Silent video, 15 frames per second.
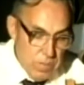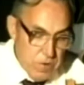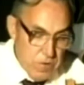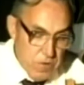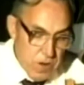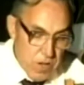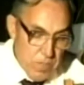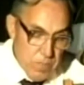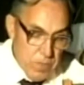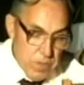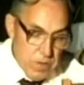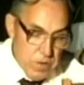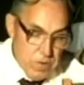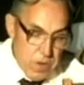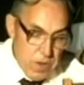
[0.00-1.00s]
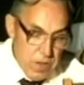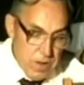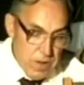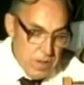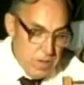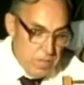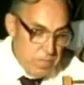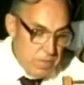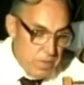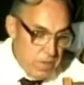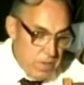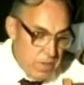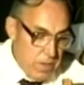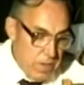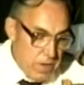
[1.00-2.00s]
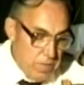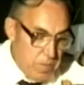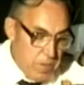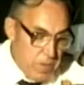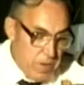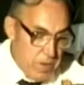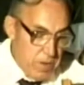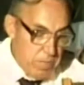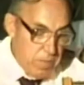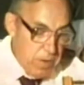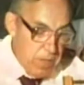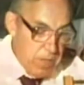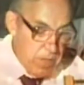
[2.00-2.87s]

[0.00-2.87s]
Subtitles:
From a drop he created him and immediately